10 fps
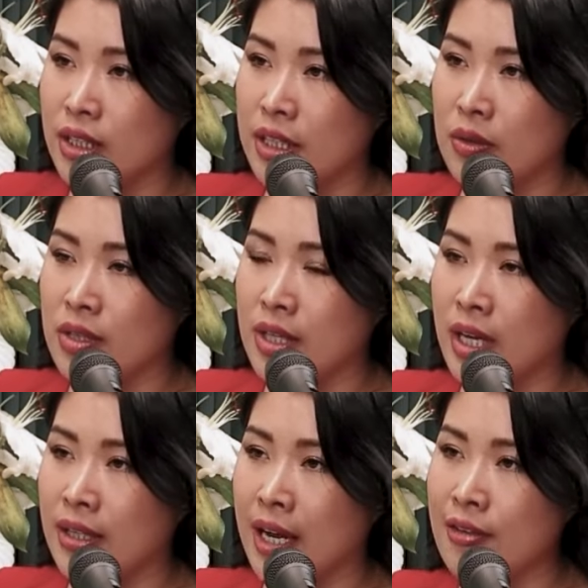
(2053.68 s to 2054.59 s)
She used
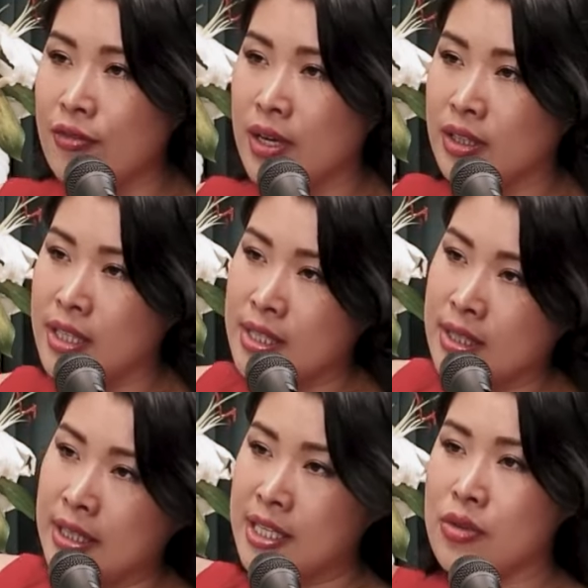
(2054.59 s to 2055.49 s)
a knife, and she
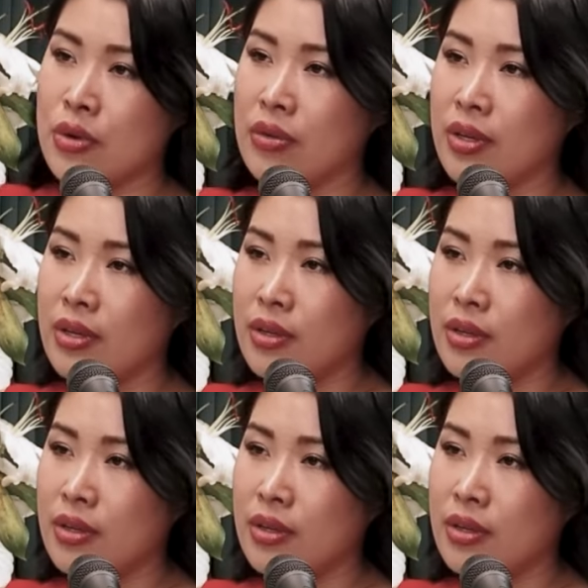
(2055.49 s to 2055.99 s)
slit his throat.